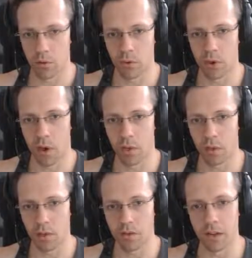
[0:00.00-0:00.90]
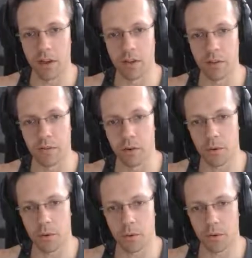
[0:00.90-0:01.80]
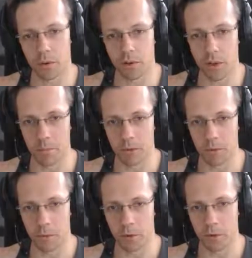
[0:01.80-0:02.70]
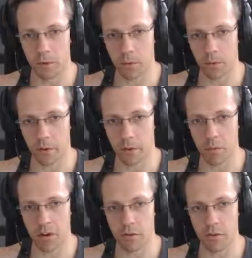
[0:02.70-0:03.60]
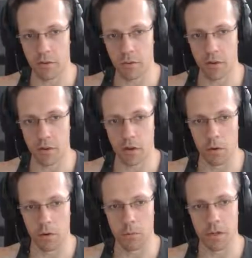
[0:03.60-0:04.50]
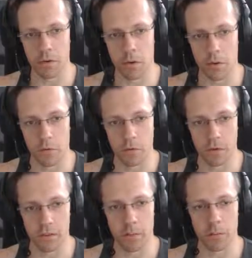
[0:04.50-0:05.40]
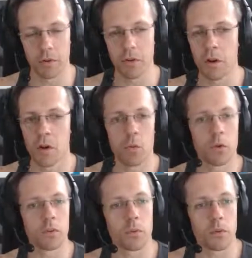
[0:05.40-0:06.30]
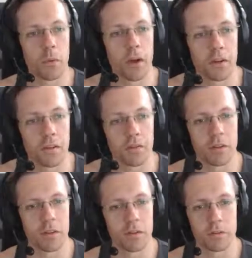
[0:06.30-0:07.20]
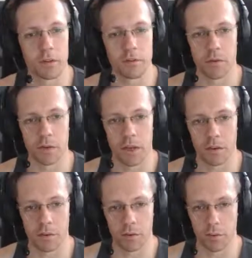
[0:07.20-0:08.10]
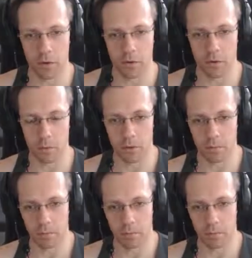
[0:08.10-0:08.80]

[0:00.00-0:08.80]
I think, deadlift row, then comes the squat row, then the bench row, then the OHP row, for example, with respectively different variations, for example.